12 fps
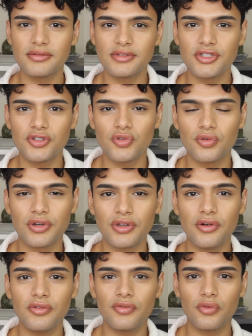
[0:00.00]

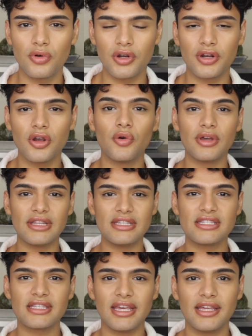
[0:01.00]
tutorial for oily
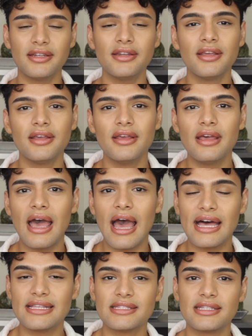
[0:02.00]
skin.
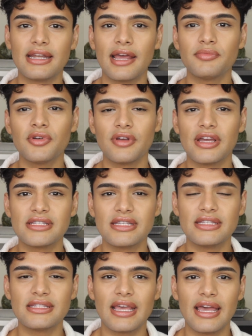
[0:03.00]
As the night
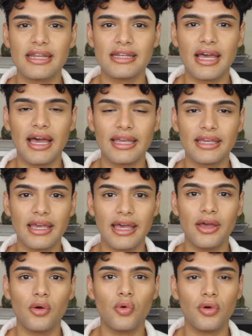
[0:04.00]
progresses and I
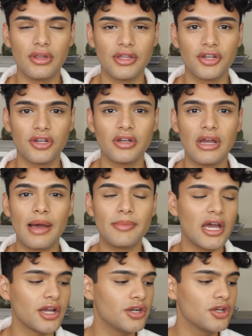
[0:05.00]
get oilier, I'm
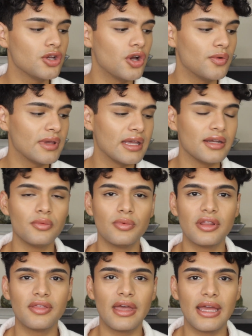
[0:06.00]
not gonna go in
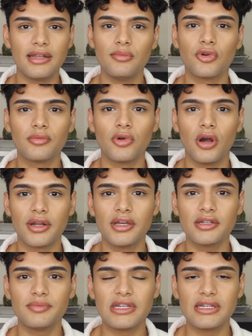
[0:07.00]
with any more
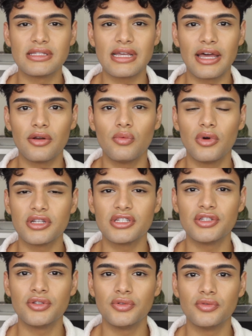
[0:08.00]
product because I don't want
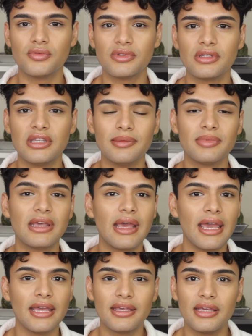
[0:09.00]
to keep
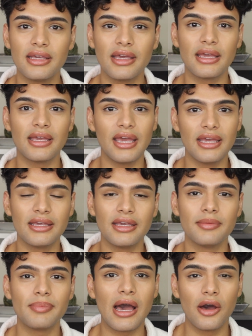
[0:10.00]
caking and
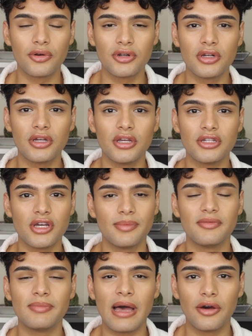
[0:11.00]
caking powder on
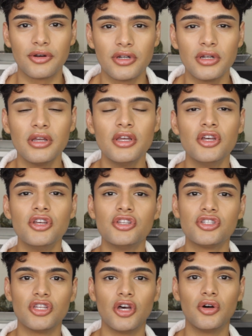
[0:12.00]
top of powder.
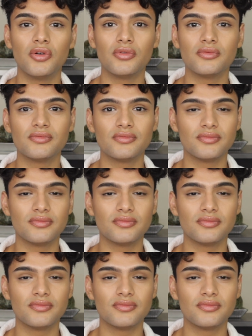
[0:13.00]
So